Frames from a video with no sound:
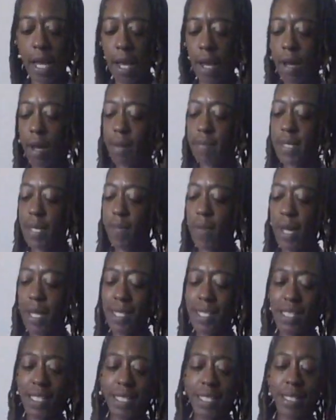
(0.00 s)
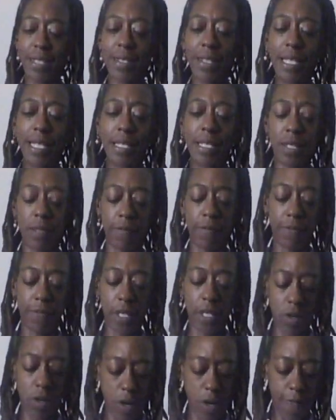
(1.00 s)
Um, somebody's just looking to
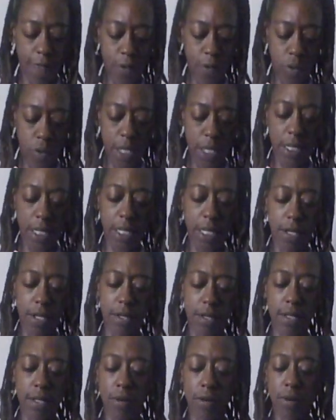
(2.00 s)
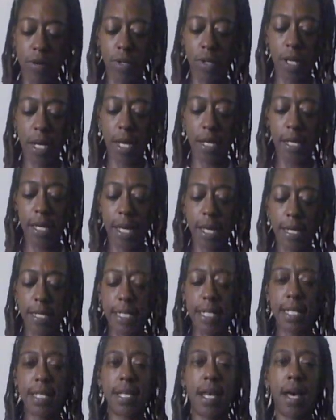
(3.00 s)
fill a void here. So you kind of got to
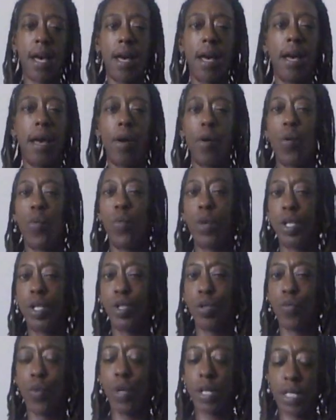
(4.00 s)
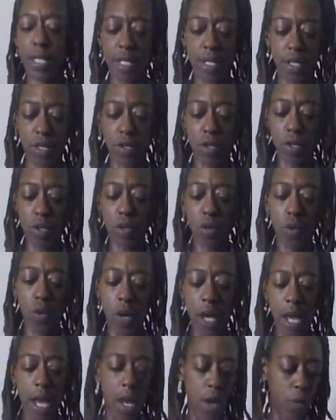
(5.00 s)
decide on what you're wanting to do
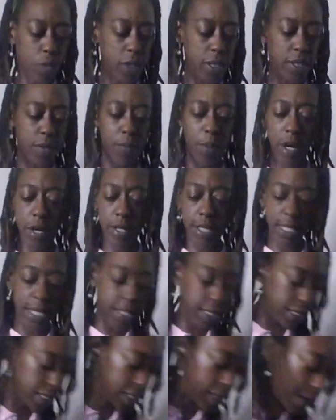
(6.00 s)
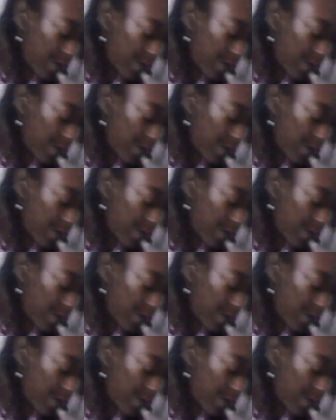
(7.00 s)
with the person because I